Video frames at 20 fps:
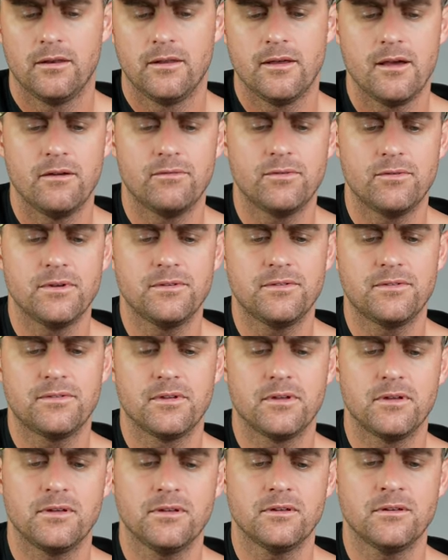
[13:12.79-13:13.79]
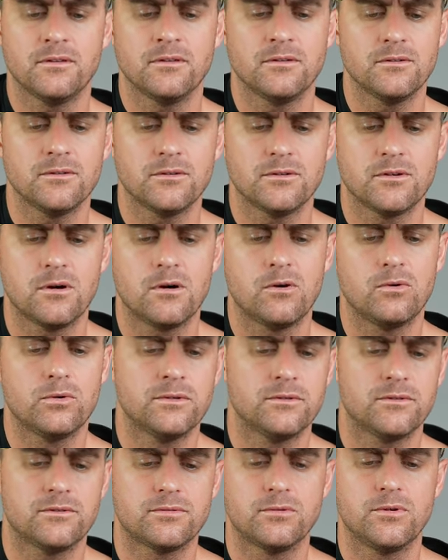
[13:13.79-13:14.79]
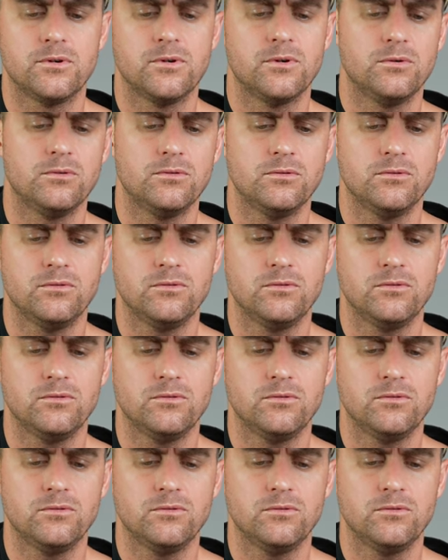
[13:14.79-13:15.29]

everything you're going through.